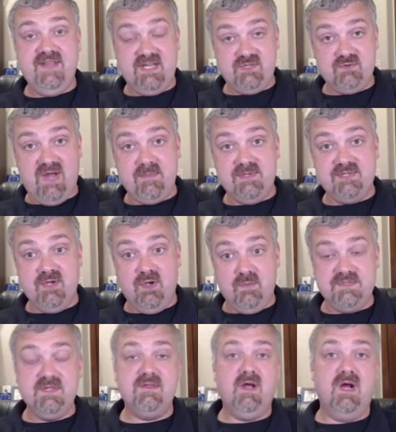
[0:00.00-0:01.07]
Fixed
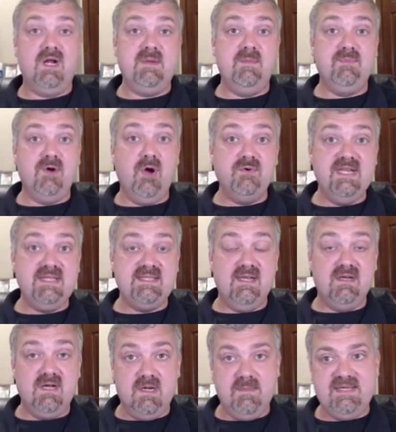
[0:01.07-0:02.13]
ribosomes are going to be
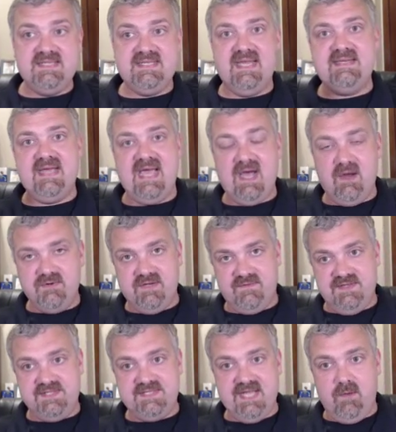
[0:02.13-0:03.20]
proteins that are going to be sent
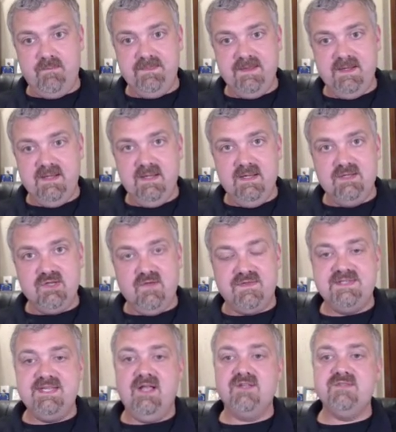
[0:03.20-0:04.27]
out of the cell.
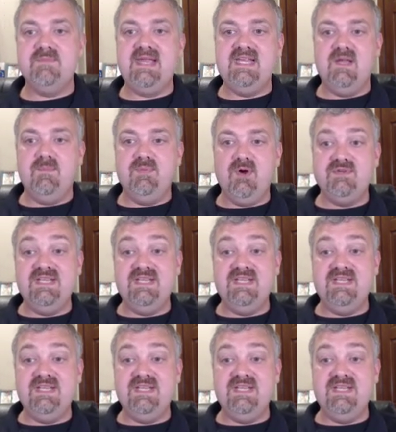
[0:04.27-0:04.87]
So if the cell's making